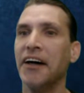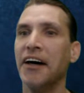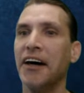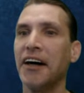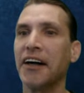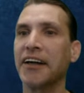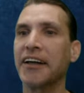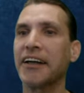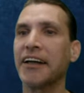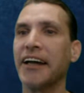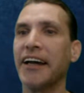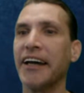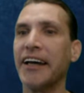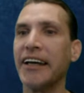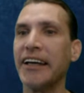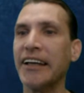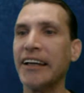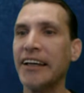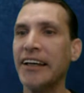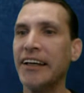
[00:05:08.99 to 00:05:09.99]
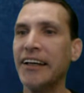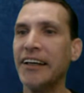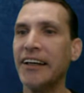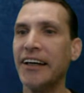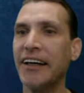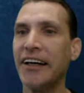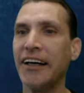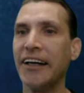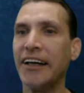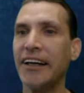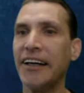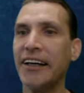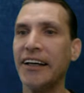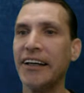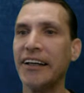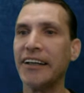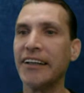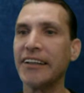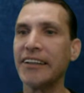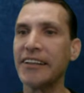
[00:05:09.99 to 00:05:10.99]
Okay.
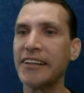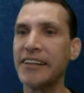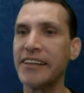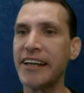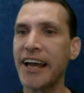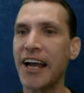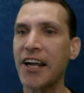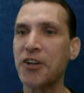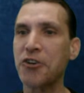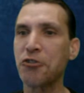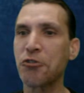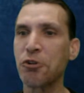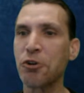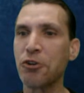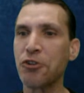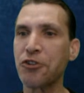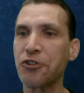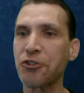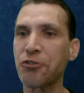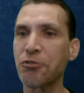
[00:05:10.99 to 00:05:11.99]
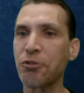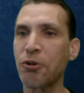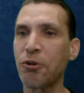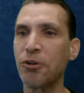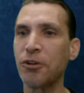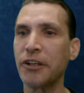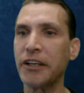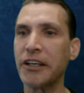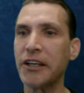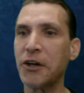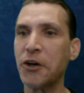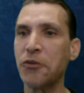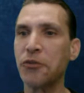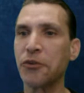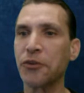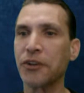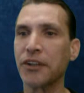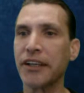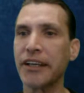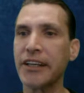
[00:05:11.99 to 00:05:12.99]
Uh, natural scrolling,
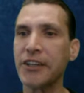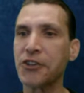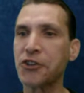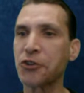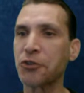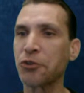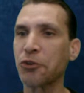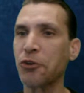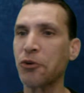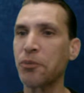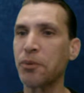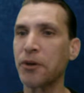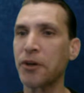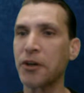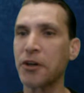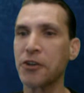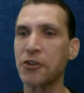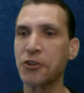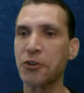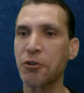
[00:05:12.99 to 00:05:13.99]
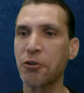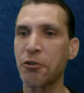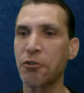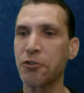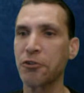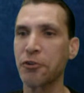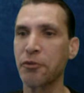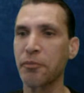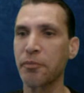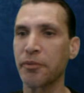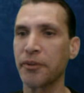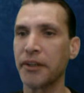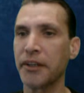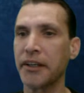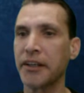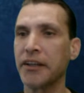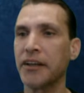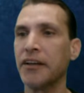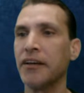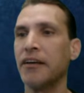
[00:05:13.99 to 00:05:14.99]
overlay, scroll bars, cursor
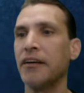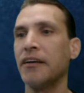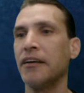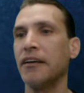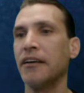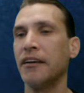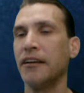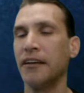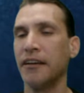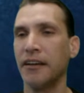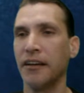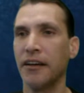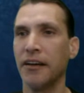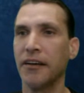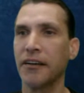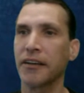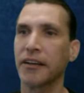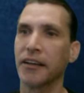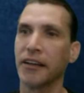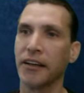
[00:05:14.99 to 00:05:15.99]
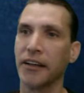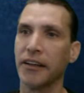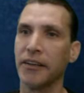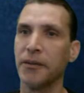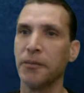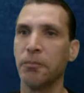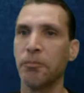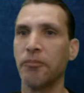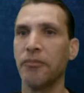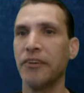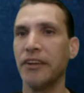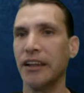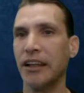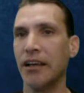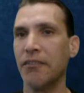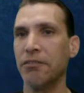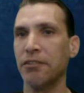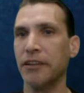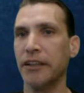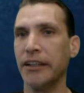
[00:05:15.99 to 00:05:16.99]
blink. Okay.
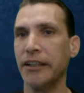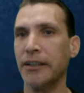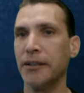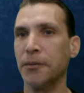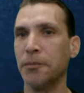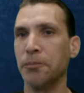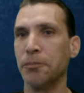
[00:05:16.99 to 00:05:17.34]
Lovely.